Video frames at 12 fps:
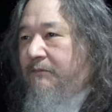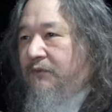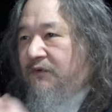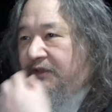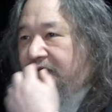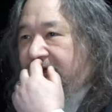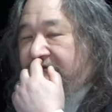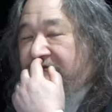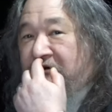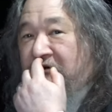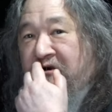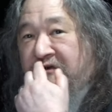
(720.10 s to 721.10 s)
when they get
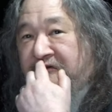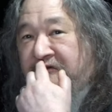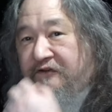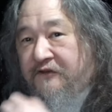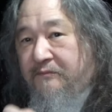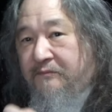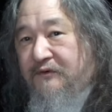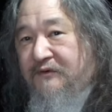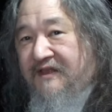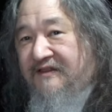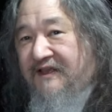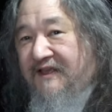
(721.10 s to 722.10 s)
far enough into the boot
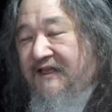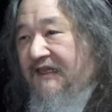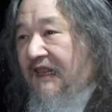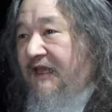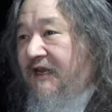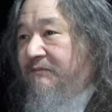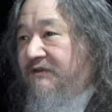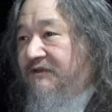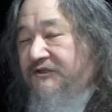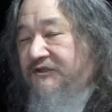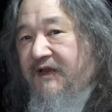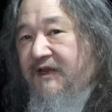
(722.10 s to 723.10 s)
that they can light up the
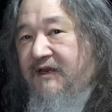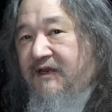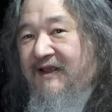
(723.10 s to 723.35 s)
screen.